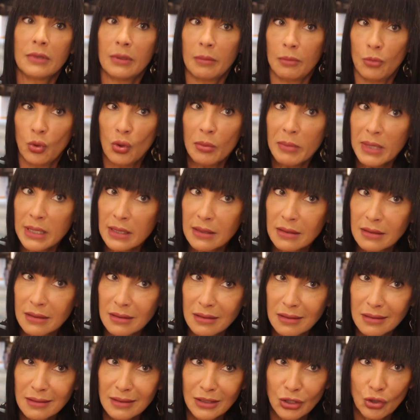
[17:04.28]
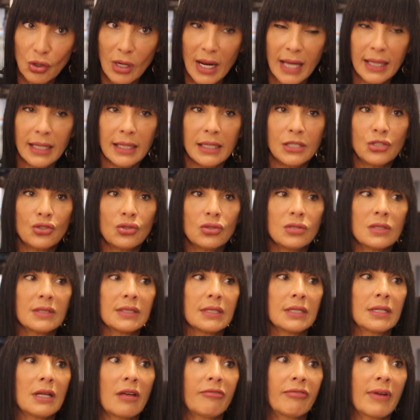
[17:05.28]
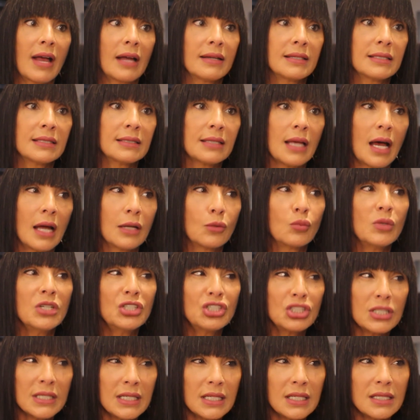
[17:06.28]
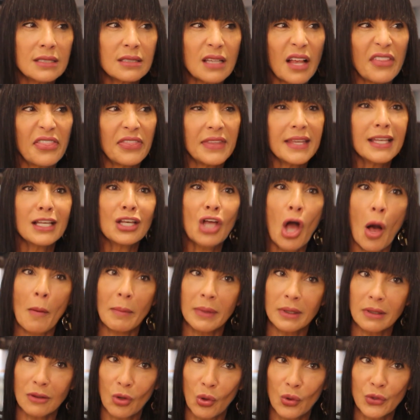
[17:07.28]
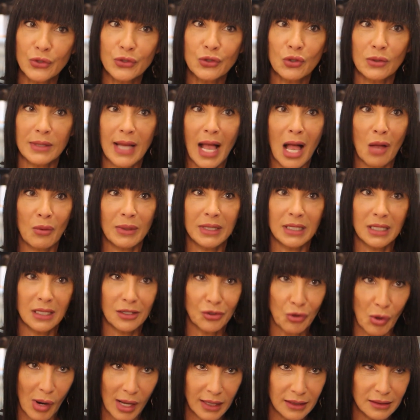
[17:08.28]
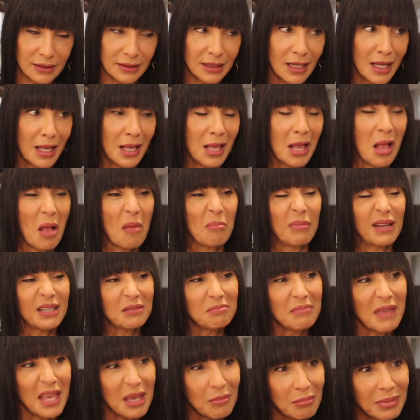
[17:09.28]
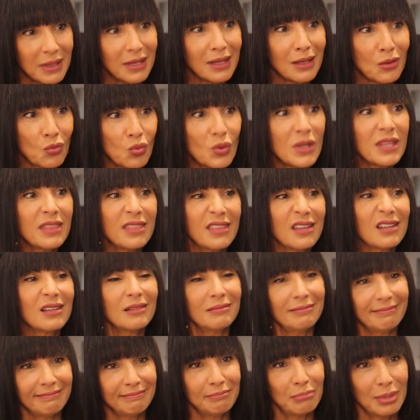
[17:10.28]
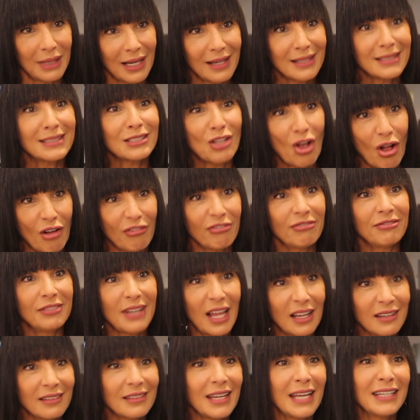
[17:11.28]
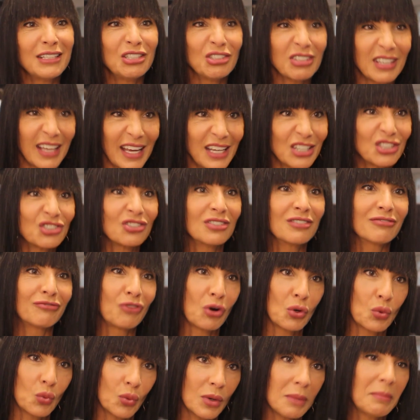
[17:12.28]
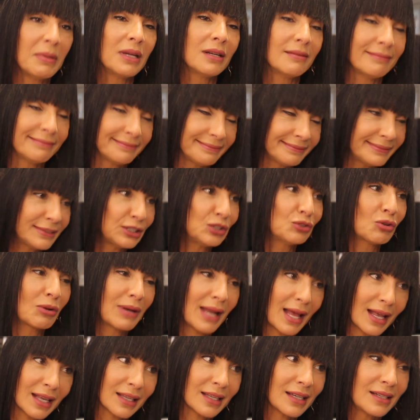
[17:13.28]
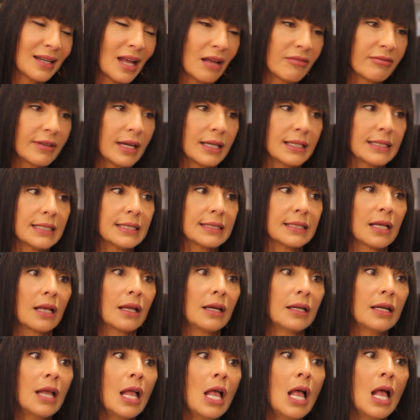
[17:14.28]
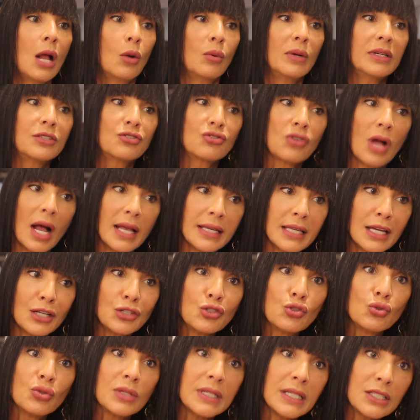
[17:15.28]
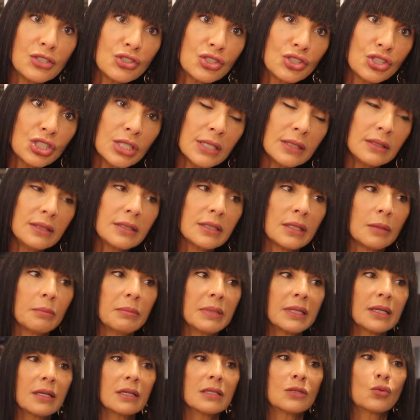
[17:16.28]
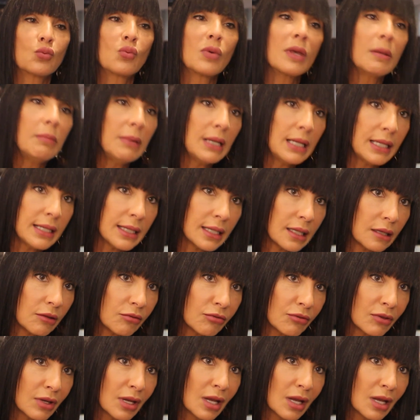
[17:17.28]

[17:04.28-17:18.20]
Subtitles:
the women's, like issues in Afghanistan, which is, I think, common also now in Iran, but maybe with the plus of non-education for women, like in Afghanistan. We're trying to reach children because we believe